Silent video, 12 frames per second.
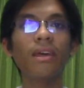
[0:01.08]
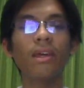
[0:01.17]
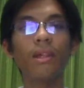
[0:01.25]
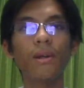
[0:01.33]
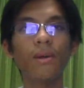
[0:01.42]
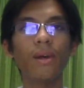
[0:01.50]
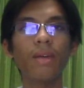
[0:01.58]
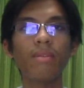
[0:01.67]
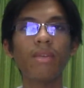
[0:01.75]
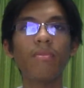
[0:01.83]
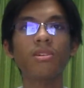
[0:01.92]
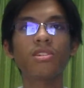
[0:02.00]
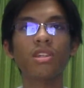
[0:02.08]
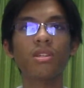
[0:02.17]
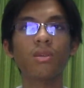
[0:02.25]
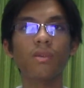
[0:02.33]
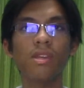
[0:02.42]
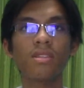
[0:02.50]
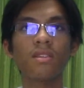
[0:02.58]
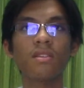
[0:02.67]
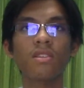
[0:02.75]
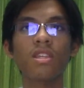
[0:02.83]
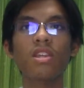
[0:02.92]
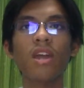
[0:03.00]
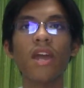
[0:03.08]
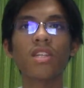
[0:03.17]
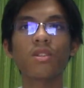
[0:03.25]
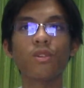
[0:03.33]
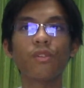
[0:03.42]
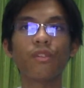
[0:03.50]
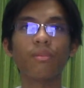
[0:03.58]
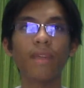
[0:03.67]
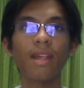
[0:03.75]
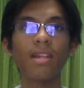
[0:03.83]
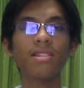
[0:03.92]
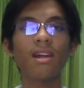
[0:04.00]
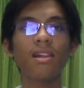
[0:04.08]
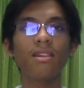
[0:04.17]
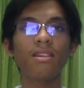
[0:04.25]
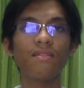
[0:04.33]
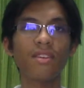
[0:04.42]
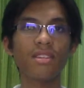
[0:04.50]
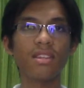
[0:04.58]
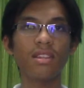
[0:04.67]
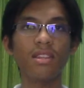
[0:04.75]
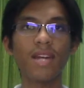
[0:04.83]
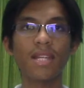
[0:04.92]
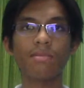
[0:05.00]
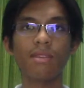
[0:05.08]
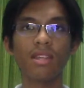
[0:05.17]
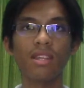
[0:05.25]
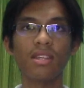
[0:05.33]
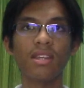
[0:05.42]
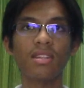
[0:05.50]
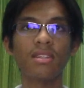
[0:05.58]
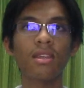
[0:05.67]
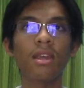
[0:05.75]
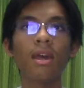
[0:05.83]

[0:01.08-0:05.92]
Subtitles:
Hello, I'm April Jade Ruiz, Senior High School from De La Salle University, Dasmariñas,